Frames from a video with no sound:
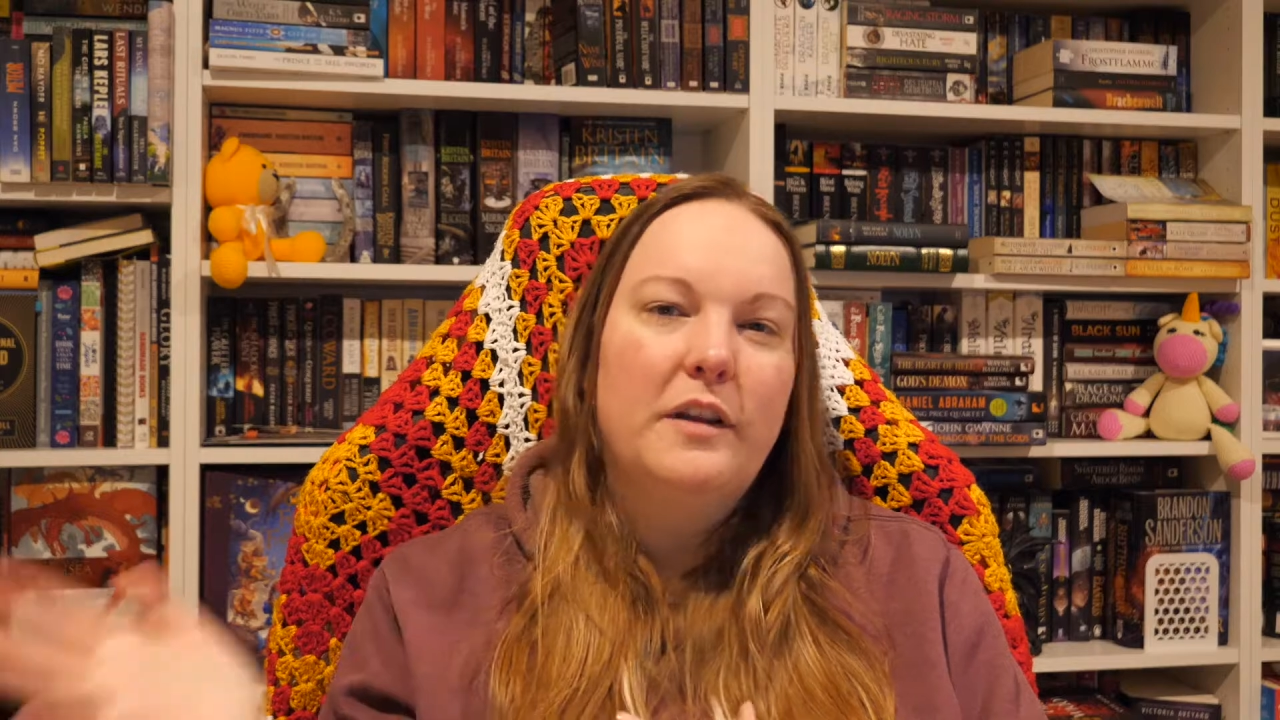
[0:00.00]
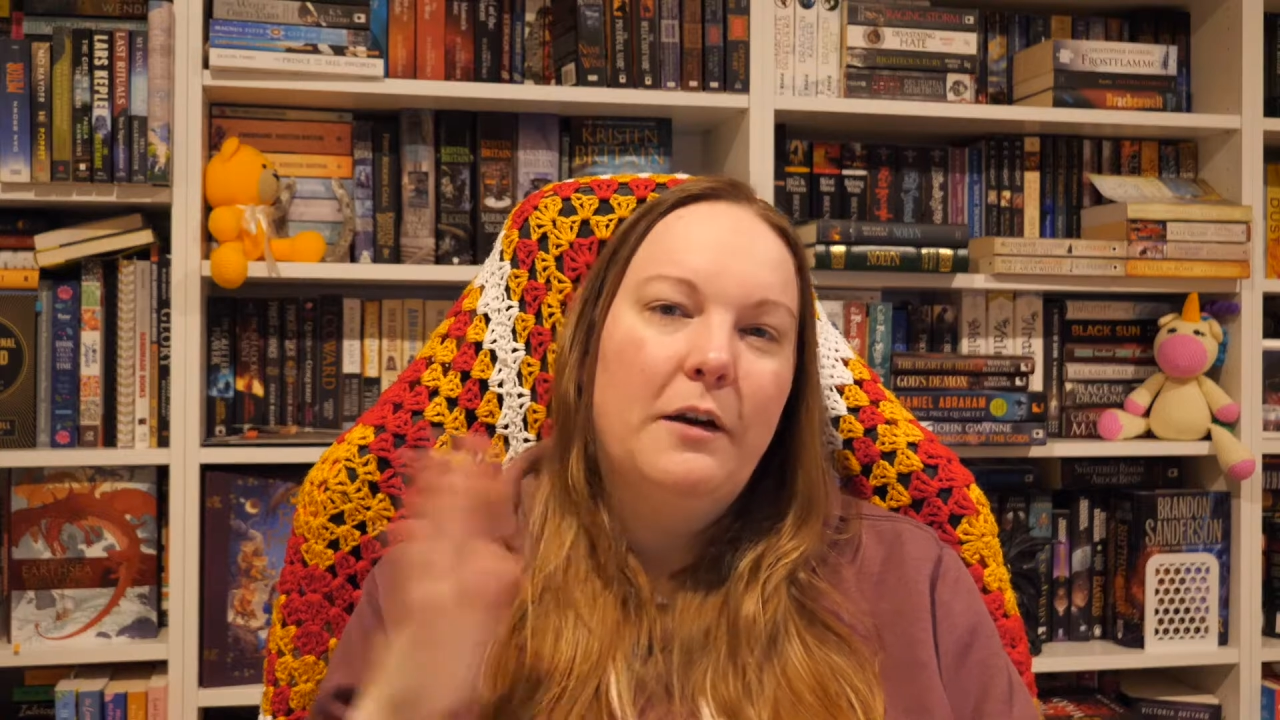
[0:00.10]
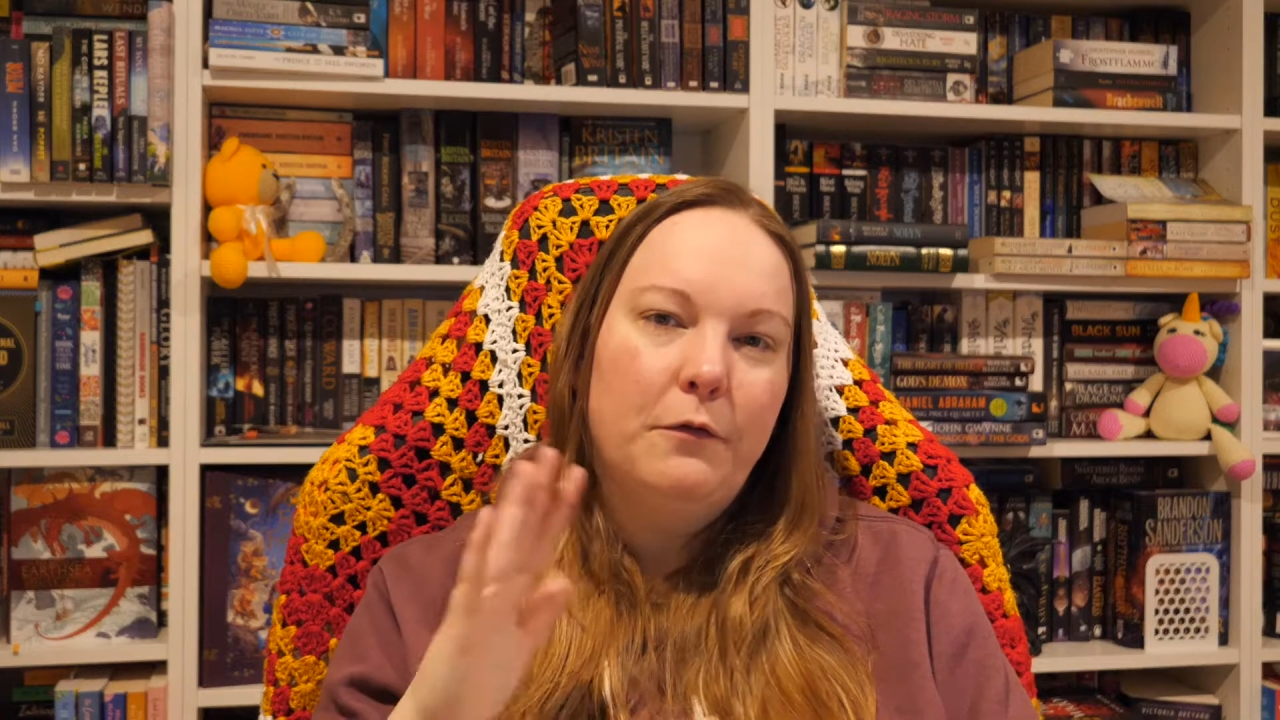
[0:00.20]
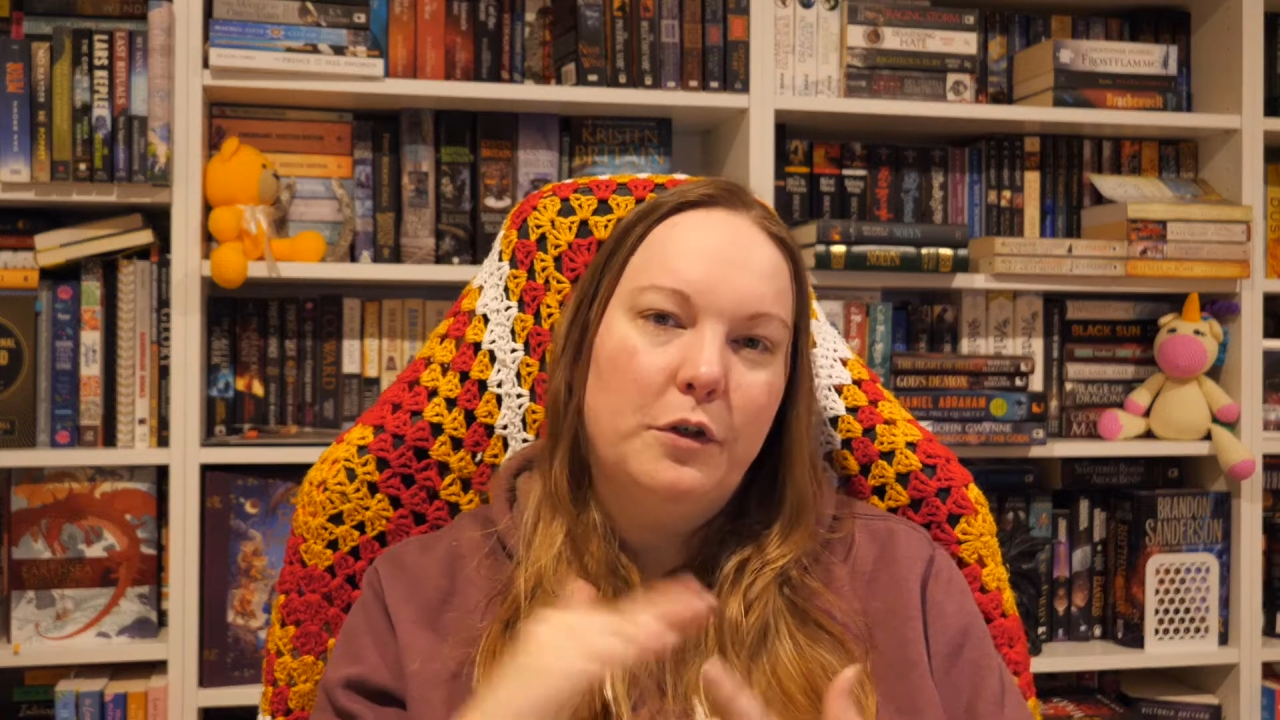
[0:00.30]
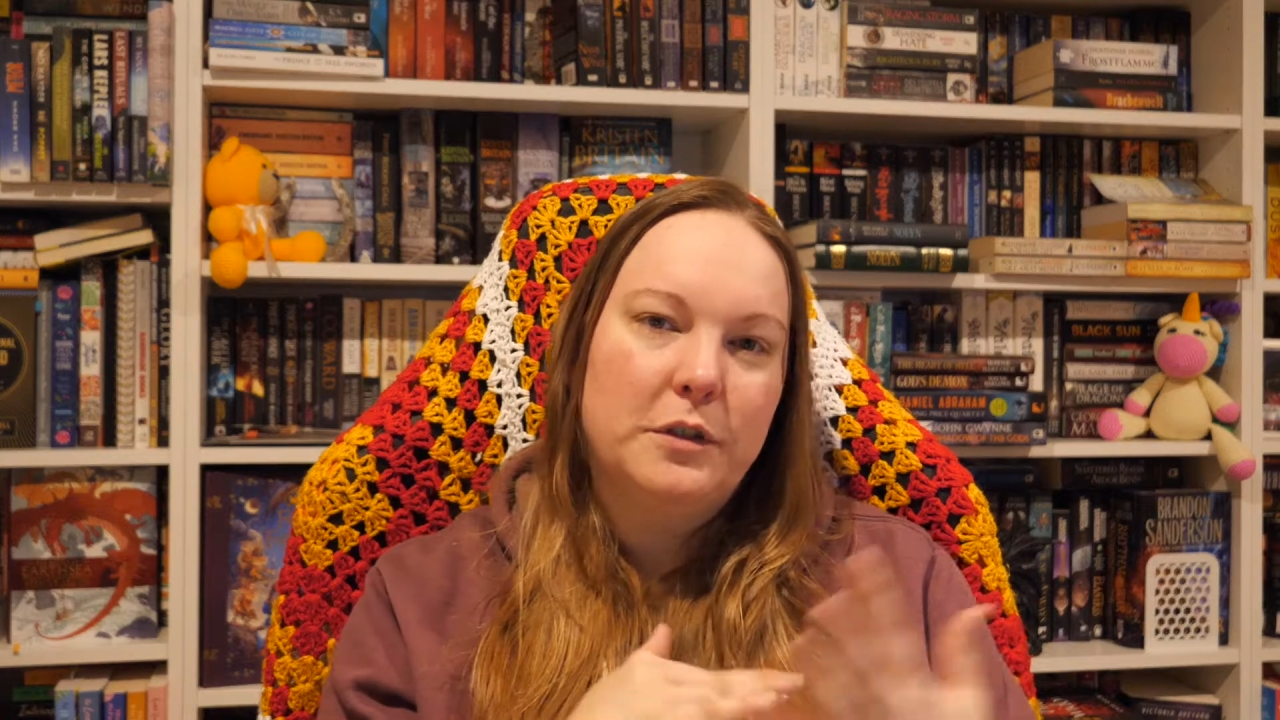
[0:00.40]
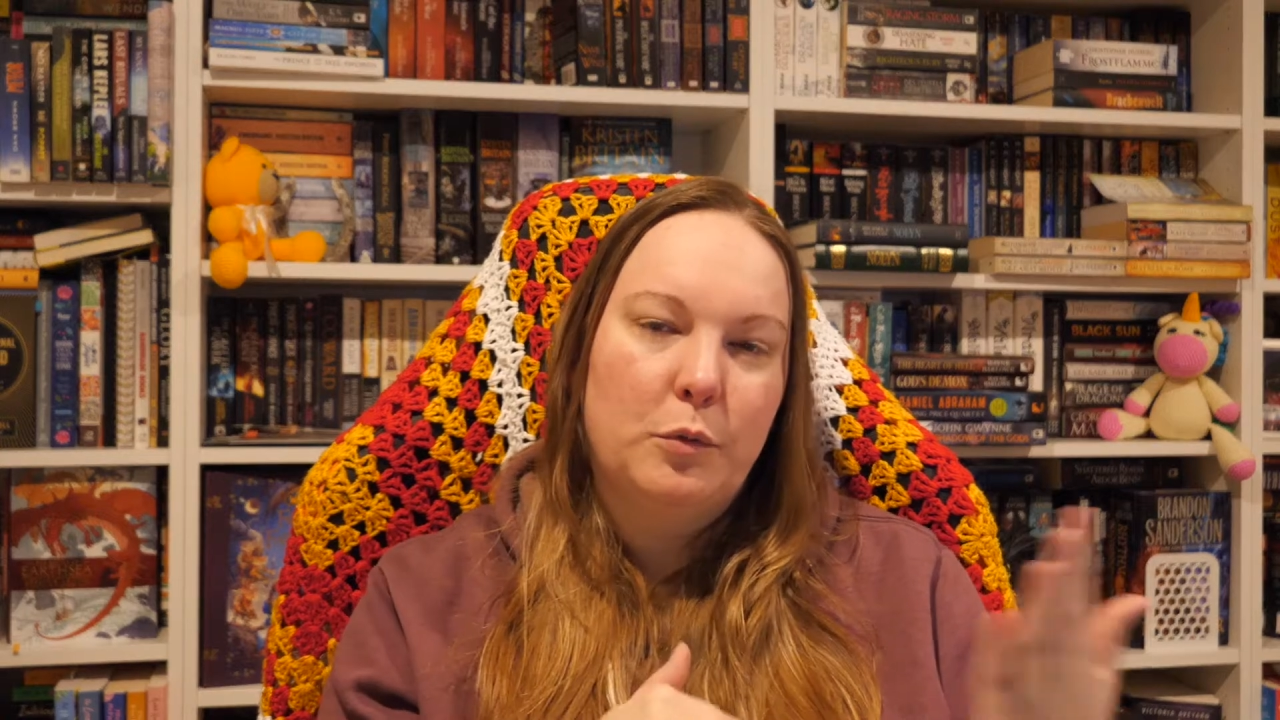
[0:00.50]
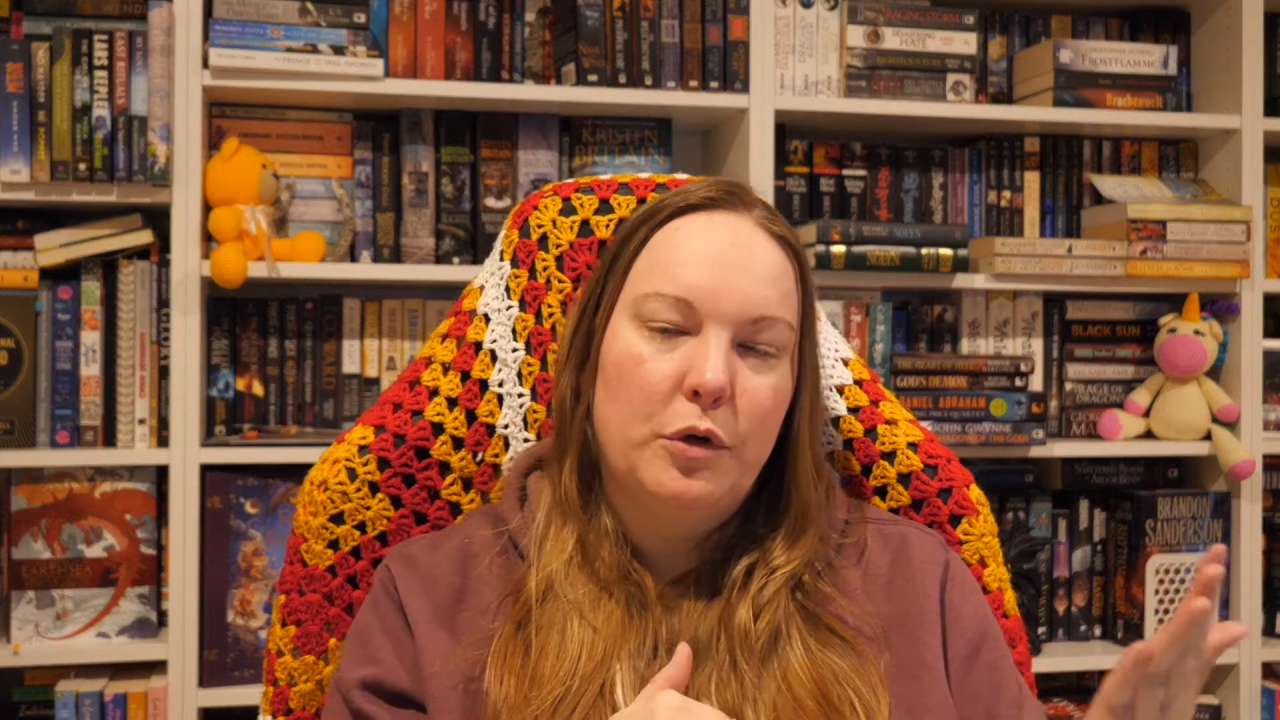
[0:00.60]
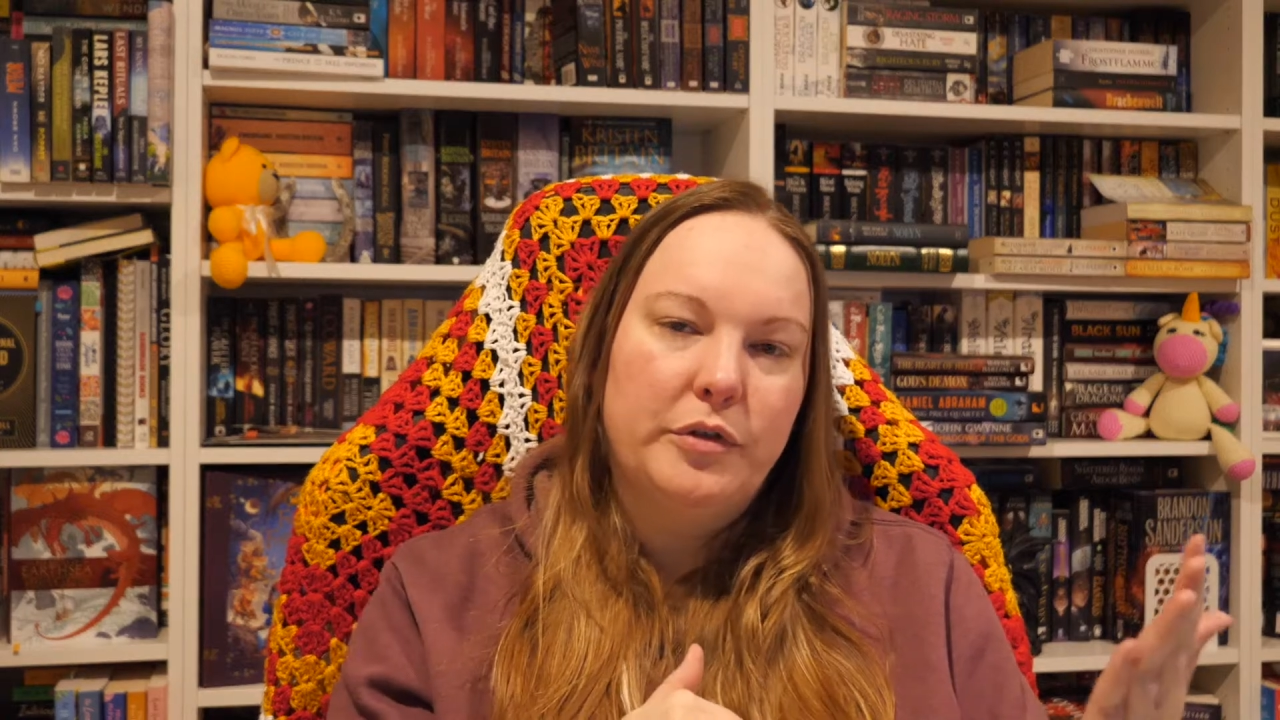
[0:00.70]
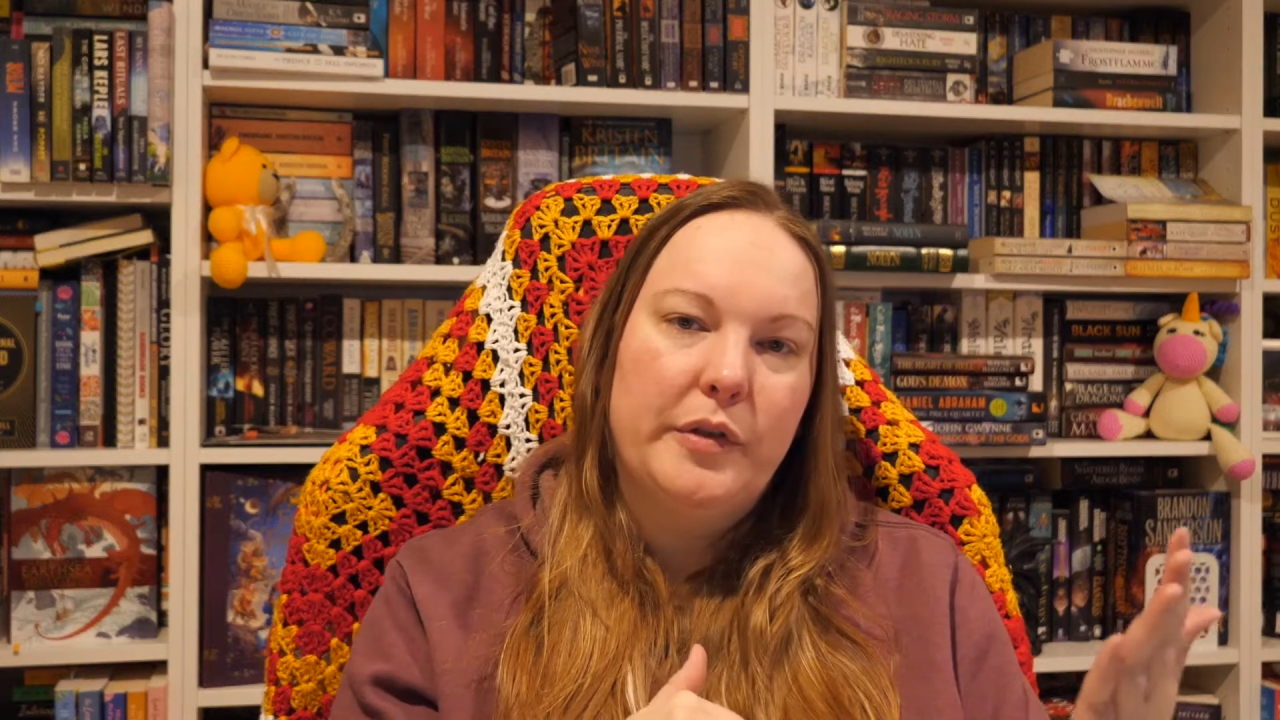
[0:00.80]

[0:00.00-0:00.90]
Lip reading: that falls more onto